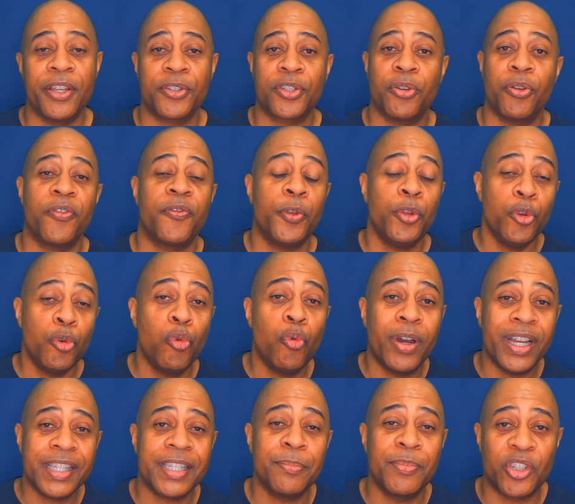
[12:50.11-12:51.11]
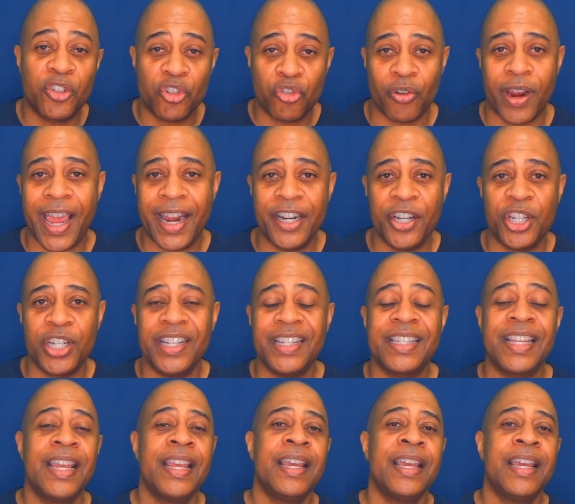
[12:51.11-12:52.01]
So if you want some strategies